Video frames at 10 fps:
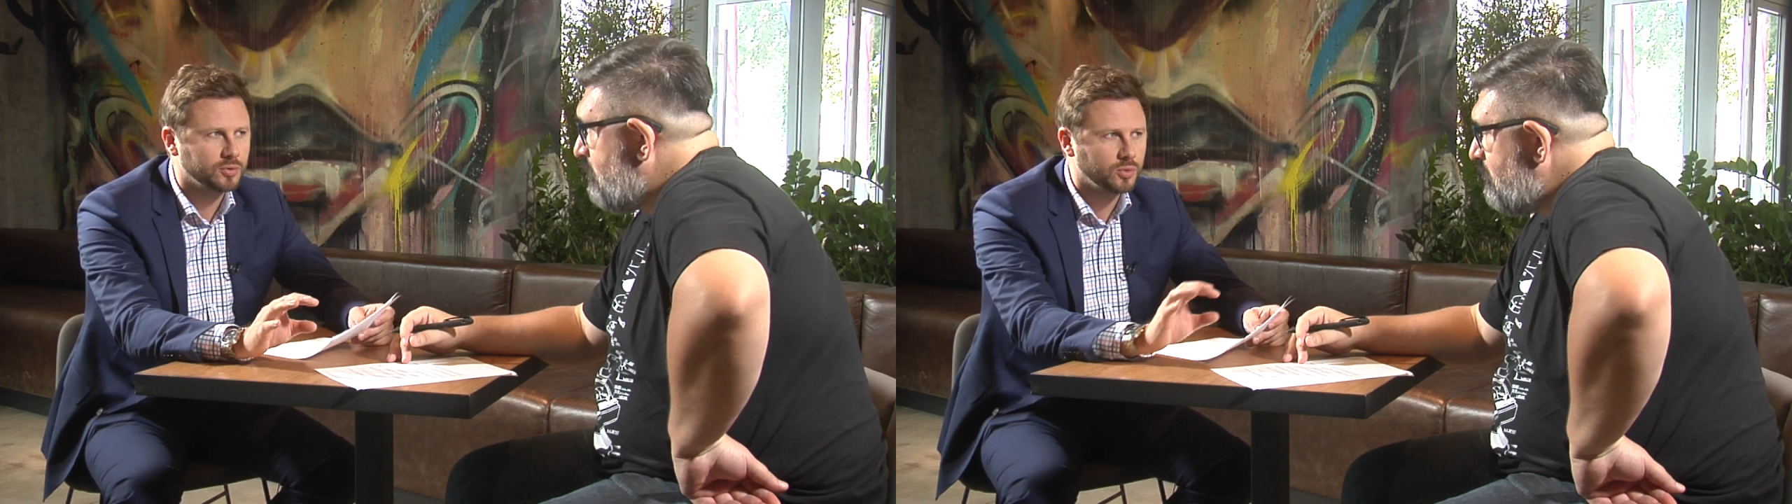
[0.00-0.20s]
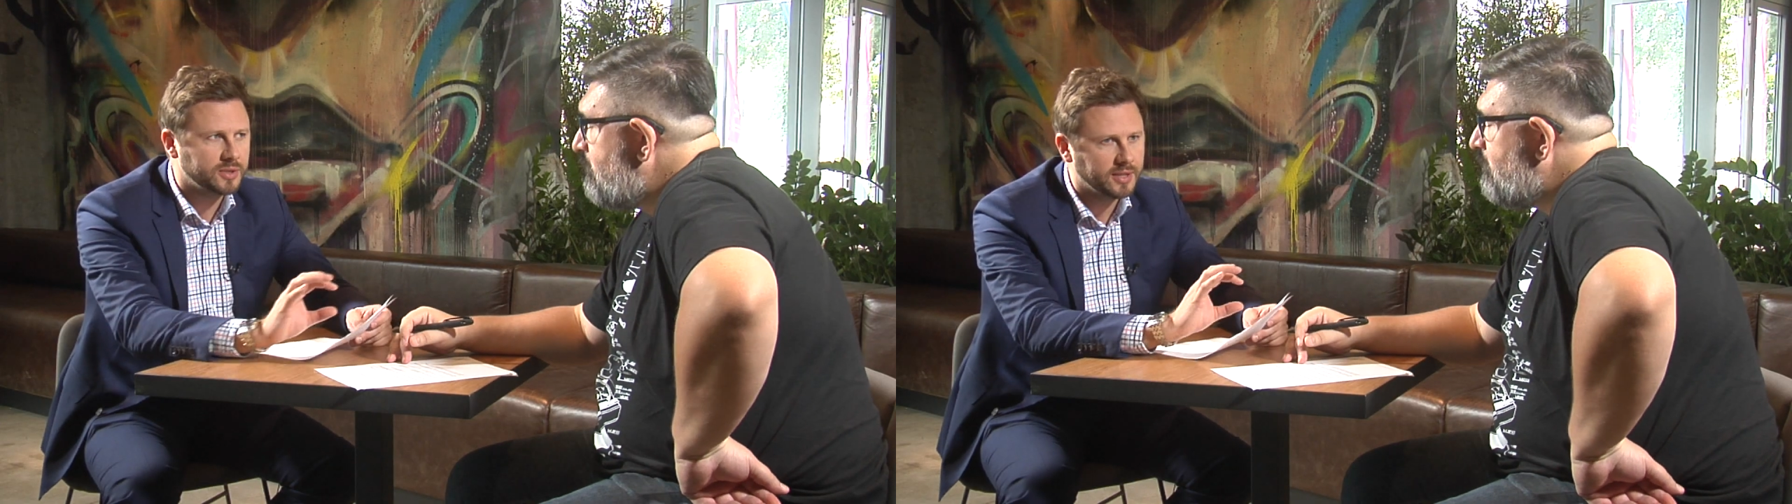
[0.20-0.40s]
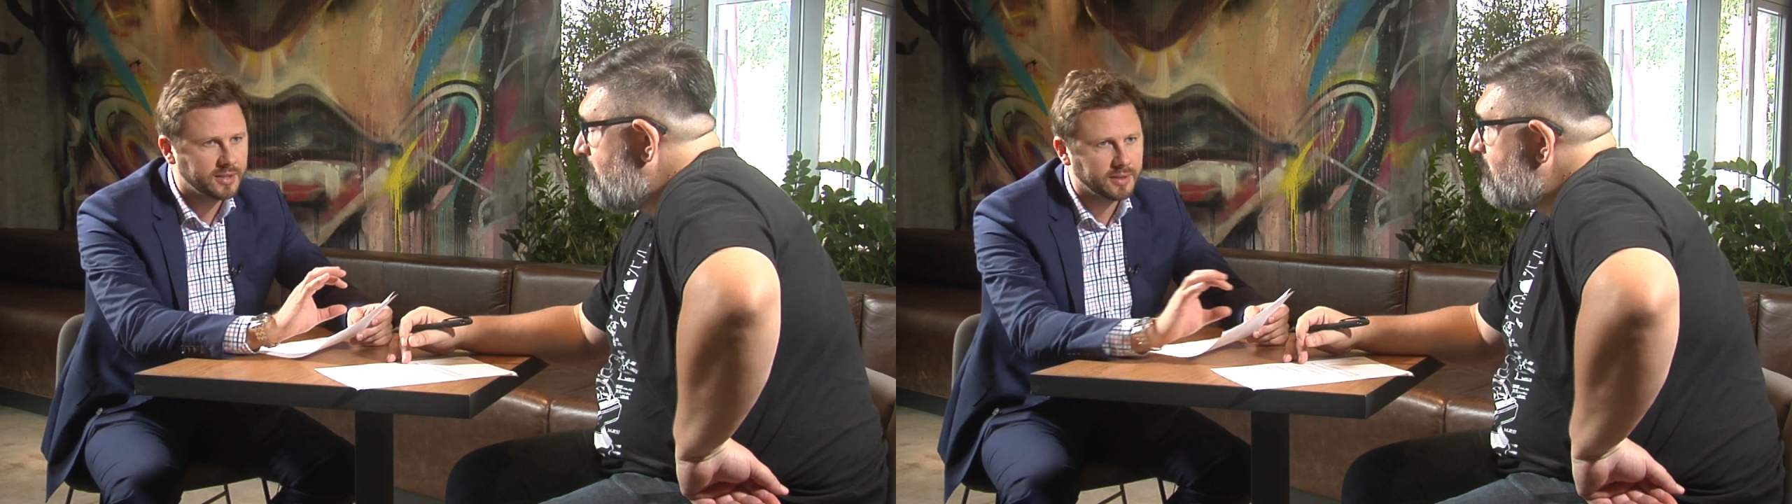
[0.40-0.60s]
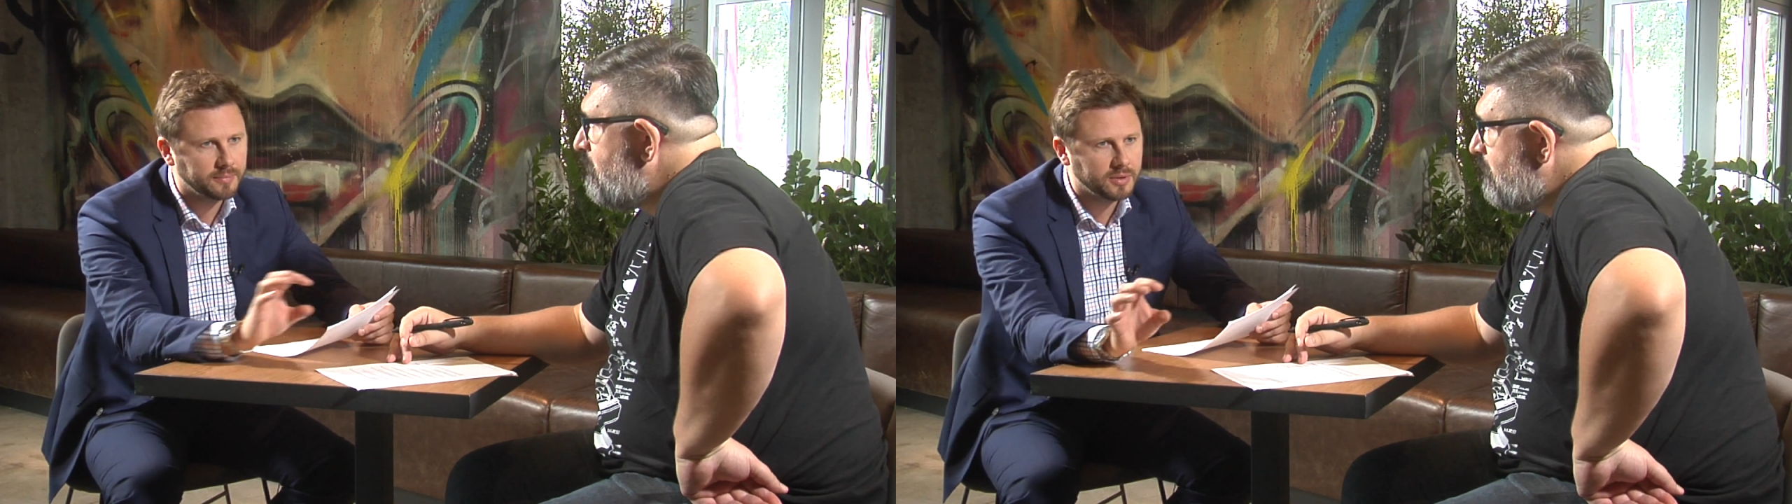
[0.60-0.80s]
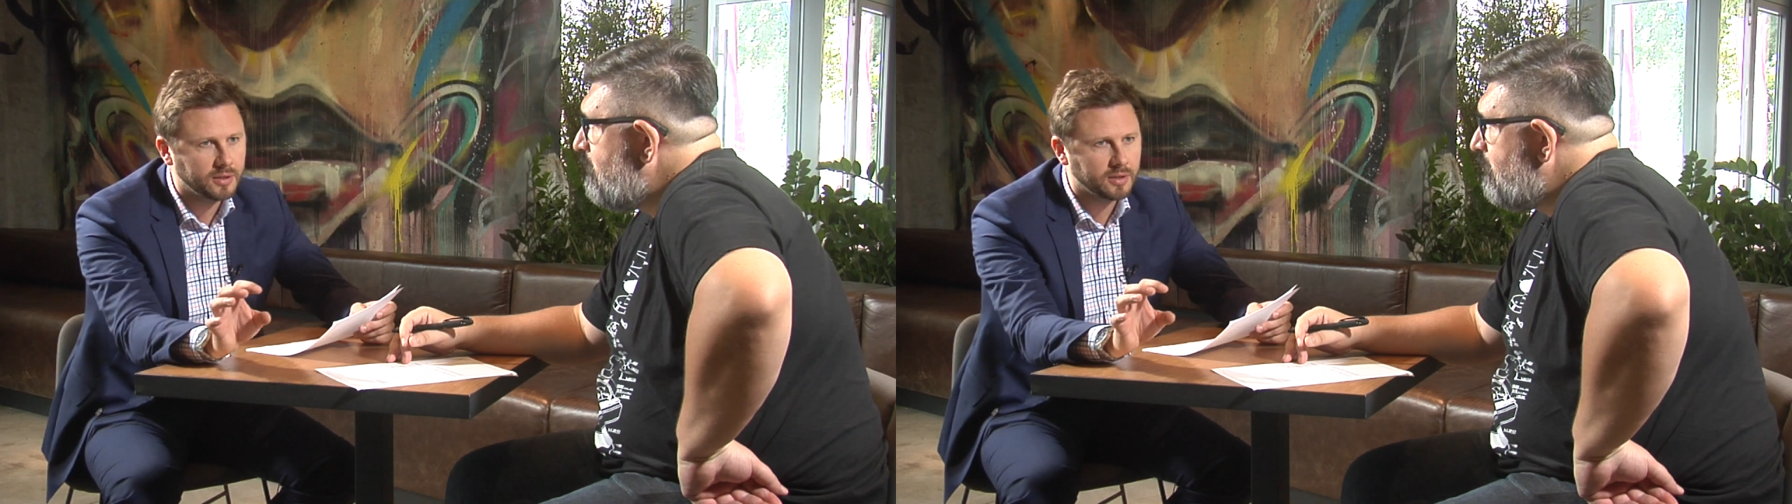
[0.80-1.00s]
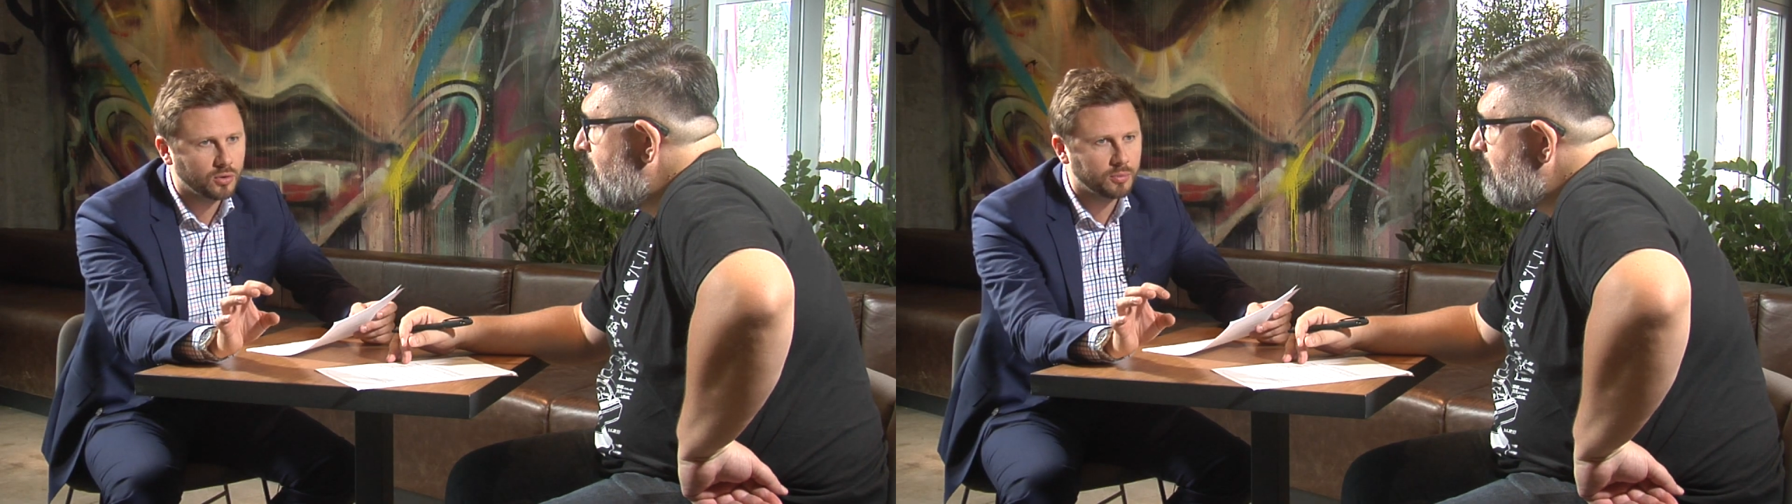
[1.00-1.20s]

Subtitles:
So we set up a